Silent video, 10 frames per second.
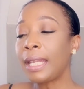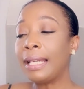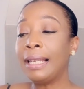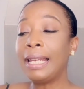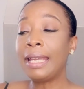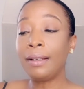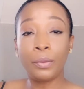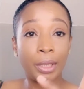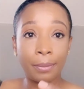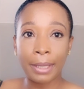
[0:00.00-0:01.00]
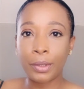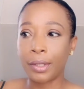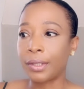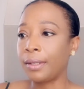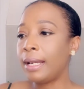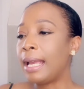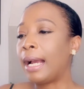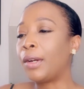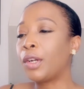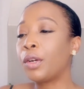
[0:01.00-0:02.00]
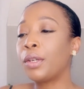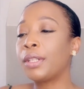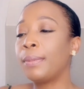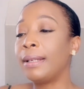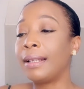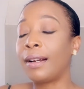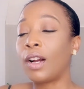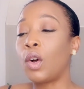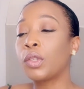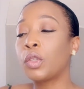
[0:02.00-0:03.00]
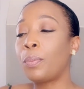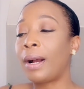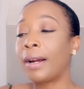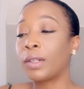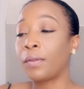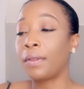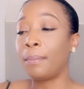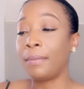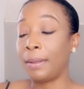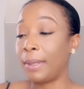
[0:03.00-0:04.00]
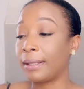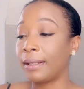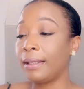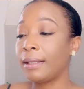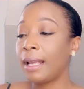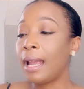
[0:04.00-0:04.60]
Leah, which is my daughter, and her husband are also part of the business.